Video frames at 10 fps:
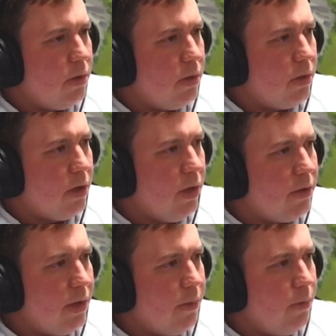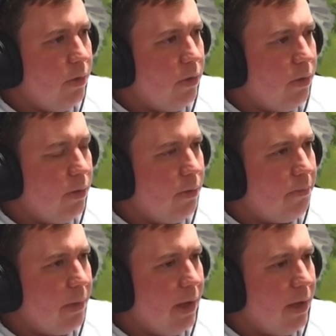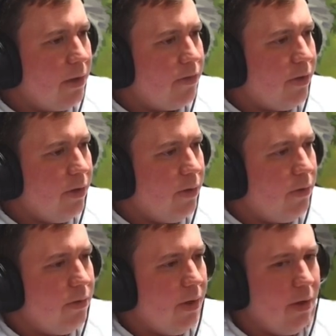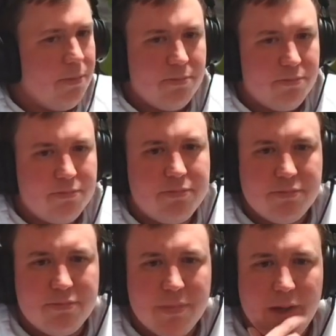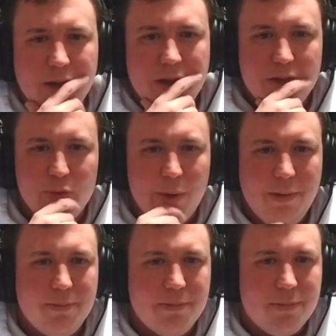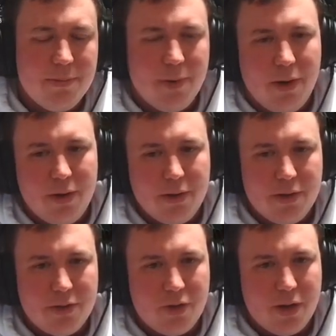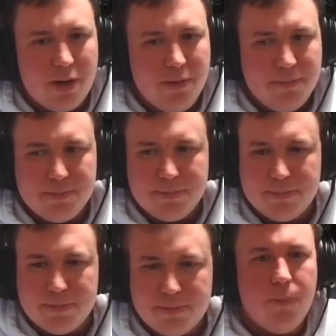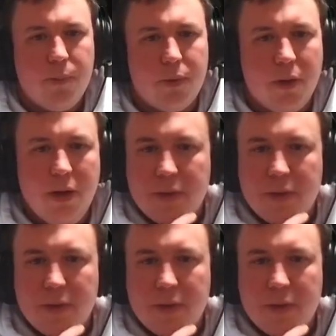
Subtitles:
Cut down won't do it with black, so yeah. Sweet. Let's try again. Alright.